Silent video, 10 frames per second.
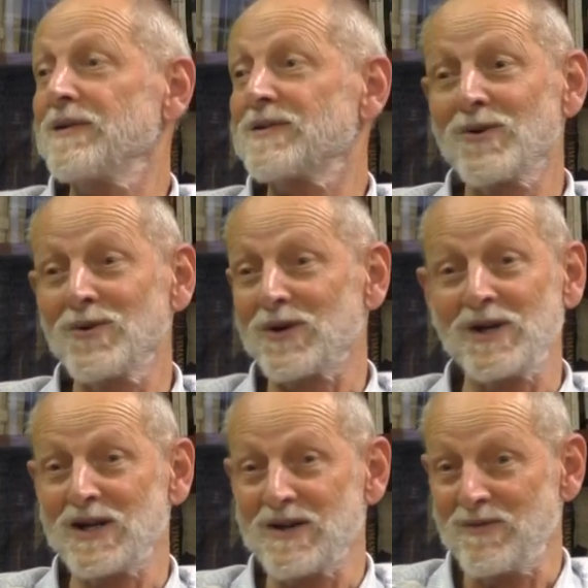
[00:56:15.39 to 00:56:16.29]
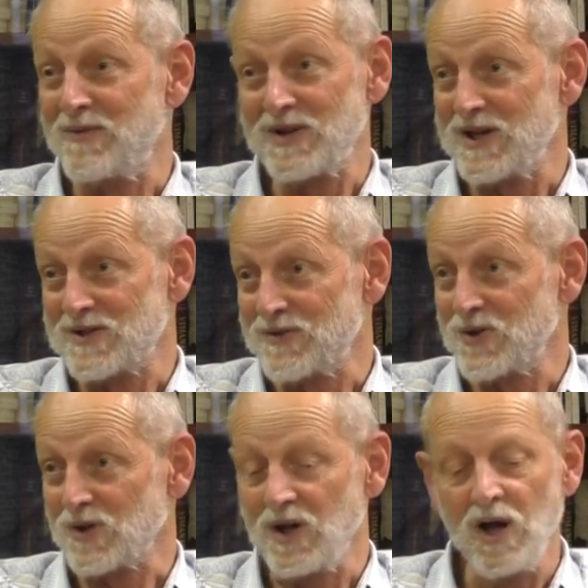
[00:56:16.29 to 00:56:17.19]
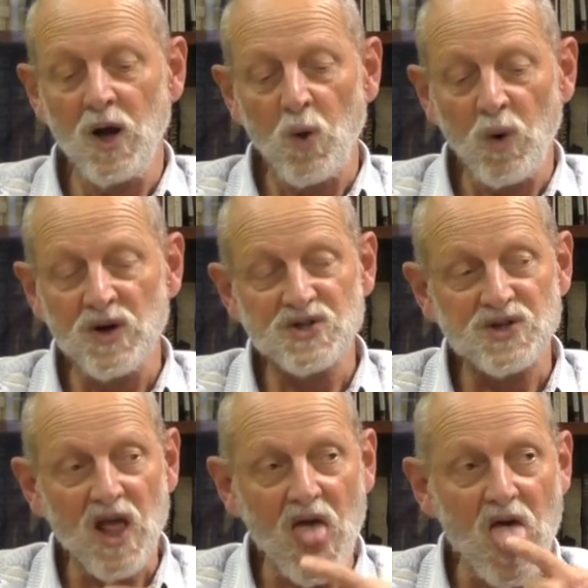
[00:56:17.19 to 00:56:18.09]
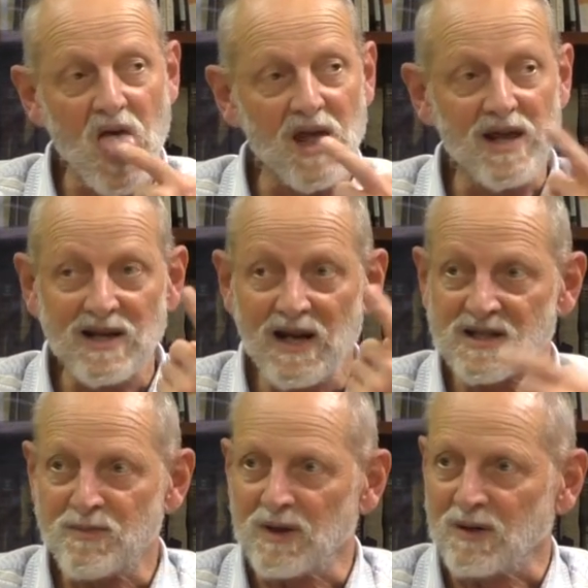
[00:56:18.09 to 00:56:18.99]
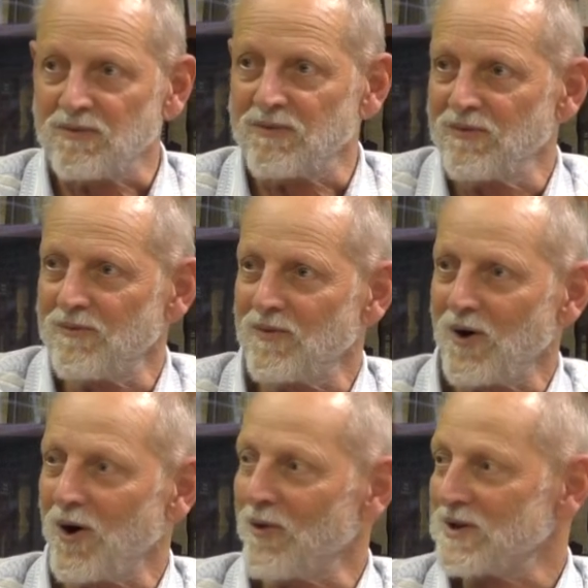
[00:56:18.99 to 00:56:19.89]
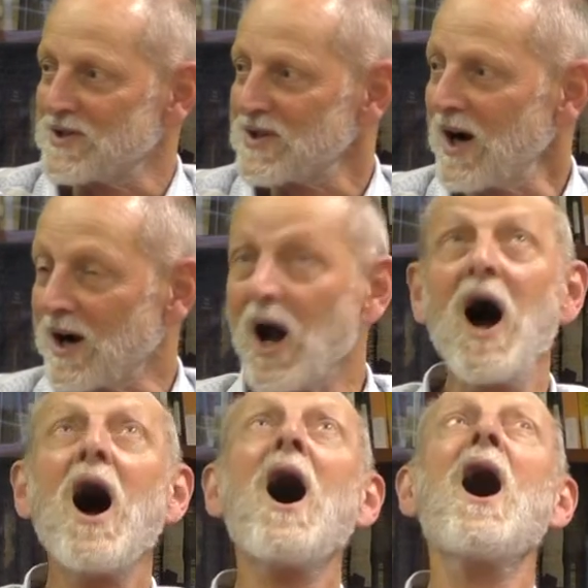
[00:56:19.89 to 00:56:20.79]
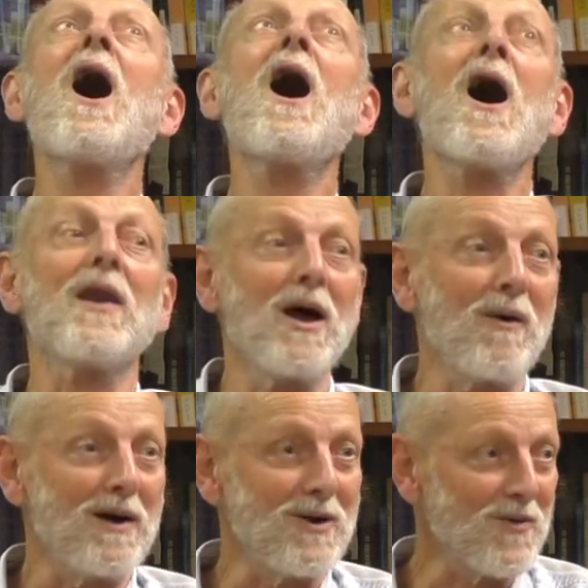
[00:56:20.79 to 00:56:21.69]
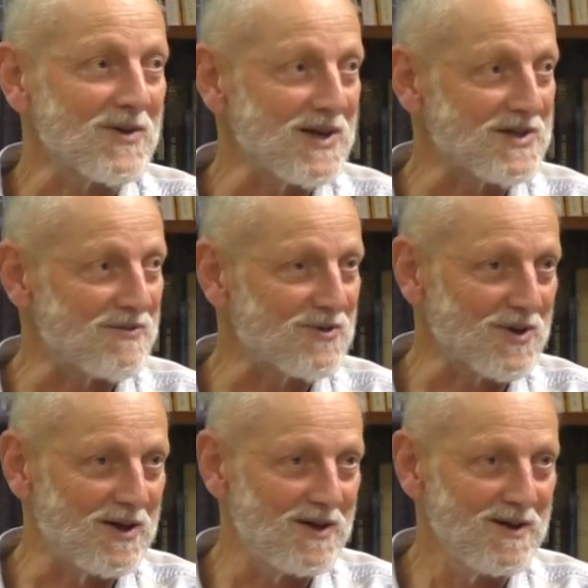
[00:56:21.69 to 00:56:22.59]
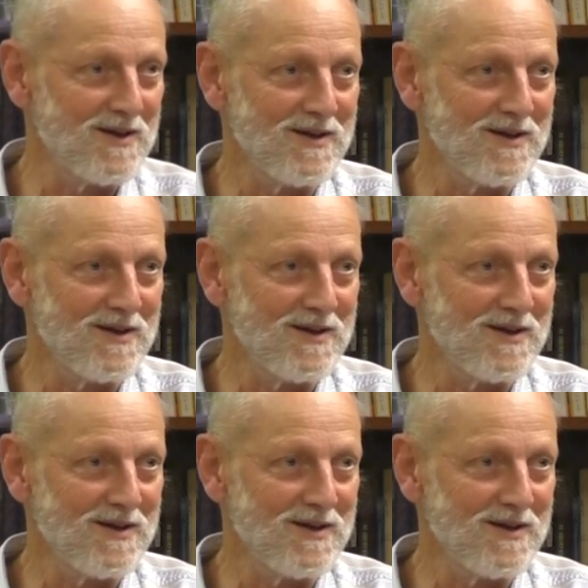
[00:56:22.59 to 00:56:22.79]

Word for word: It's still not going to give him the taste of sugar. Once it gets a bit of on his tongue, ah, now I know the taste of sugar.